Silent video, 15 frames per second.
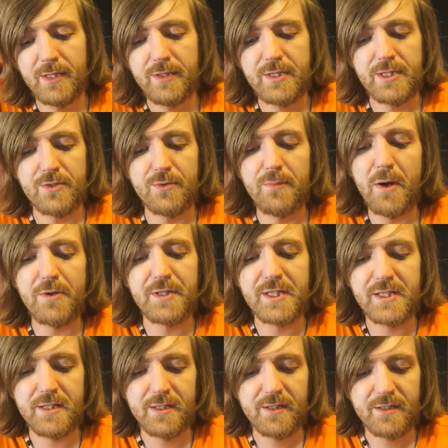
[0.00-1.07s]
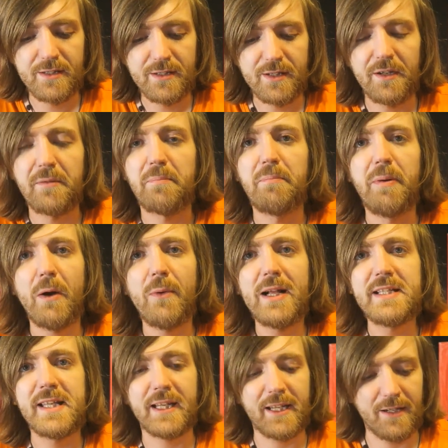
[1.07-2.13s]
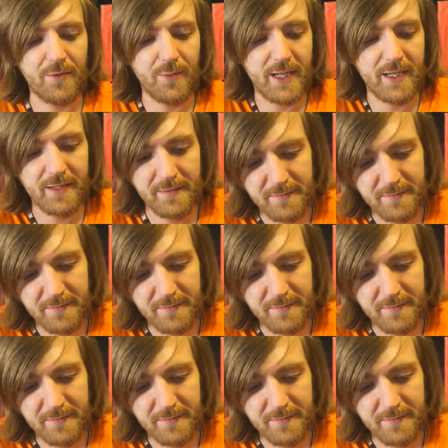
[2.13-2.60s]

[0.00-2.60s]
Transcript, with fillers: Which is almost kind of poetic in a way.